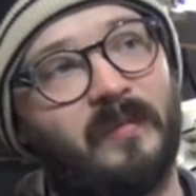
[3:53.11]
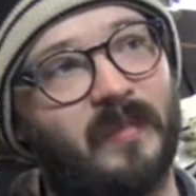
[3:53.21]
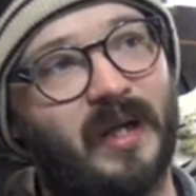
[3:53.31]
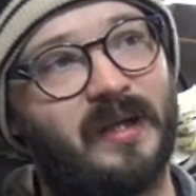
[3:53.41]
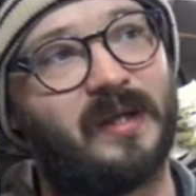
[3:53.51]

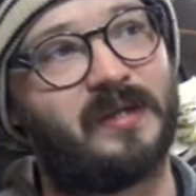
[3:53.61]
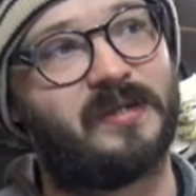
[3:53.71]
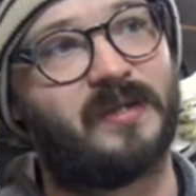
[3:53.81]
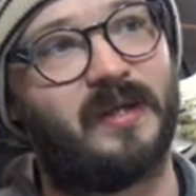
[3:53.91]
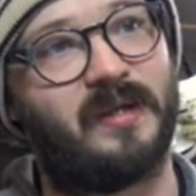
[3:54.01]
my
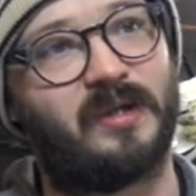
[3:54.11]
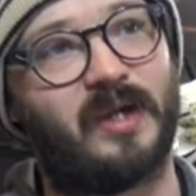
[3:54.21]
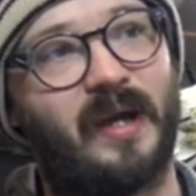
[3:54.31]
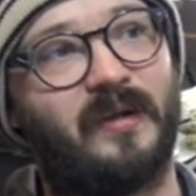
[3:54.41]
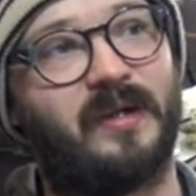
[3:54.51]
next
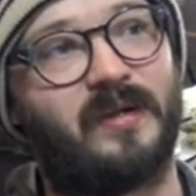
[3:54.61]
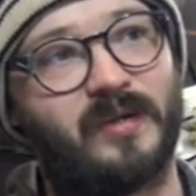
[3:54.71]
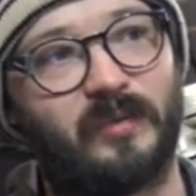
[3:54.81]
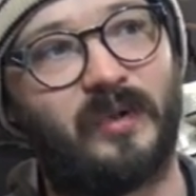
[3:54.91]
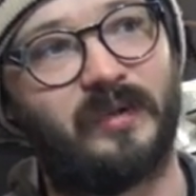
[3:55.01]
child into
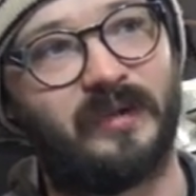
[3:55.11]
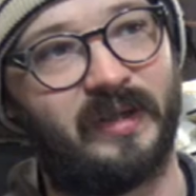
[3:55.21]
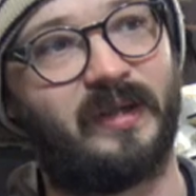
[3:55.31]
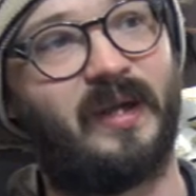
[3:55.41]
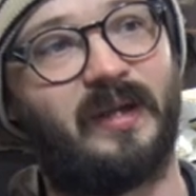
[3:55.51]
the world,
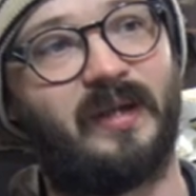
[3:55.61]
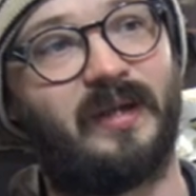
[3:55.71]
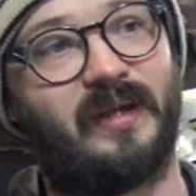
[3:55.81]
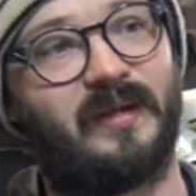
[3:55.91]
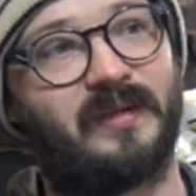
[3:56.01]
and
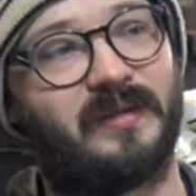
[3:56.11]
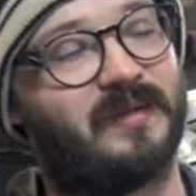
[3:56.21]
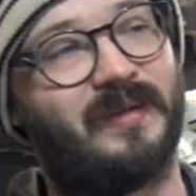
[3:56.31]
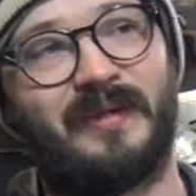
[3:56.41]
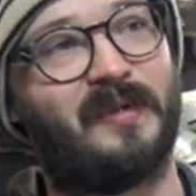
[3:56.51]

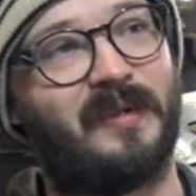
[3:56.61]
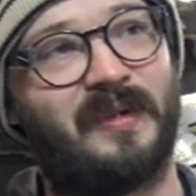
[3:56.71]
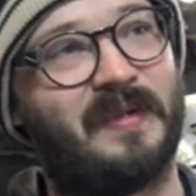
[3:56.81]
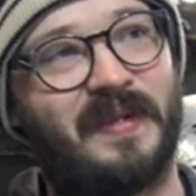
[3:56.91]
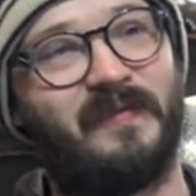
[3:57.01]

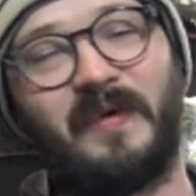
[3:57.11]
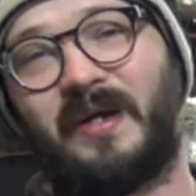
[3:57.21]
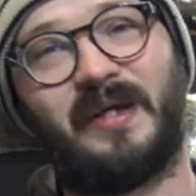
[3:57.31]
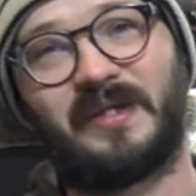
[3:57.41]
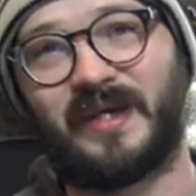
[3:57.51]

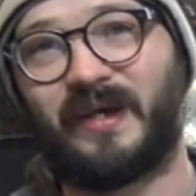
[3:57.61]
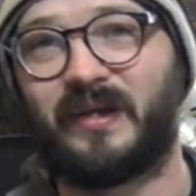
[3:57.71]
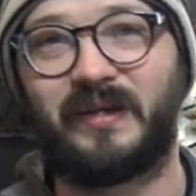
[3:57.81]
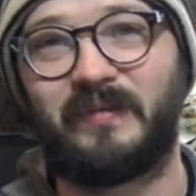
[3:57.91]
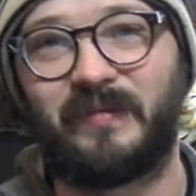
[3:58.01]
very excited.
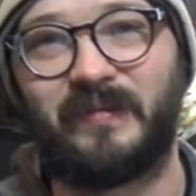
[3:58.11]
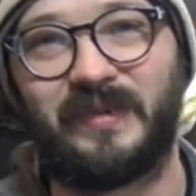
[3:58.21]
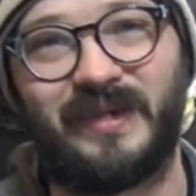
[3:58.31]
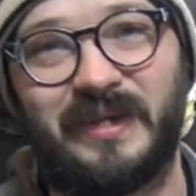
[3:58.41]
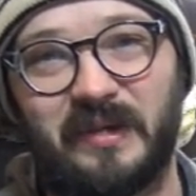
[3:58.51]

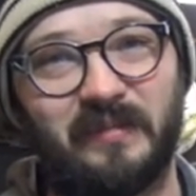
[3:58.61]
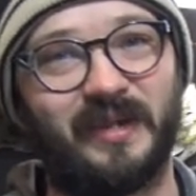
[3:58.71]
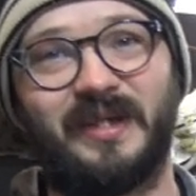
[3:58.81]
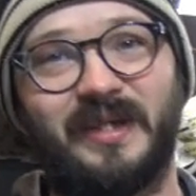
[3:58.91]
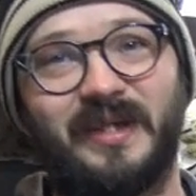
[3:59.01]
I
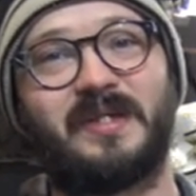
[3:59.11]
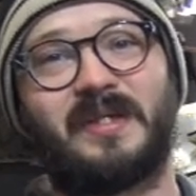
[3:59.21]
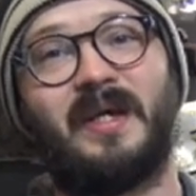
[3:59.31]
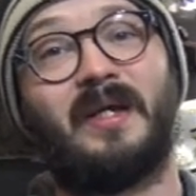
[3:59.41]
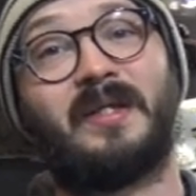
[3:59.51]
mean, it's
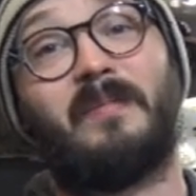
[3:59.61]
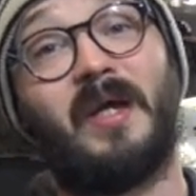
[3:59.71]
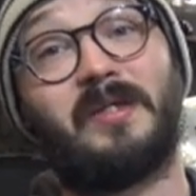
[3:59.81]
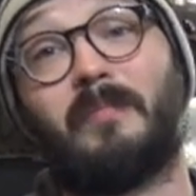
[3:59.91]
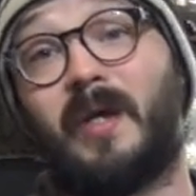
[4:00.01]

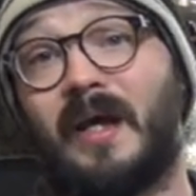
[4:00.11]
amazing. But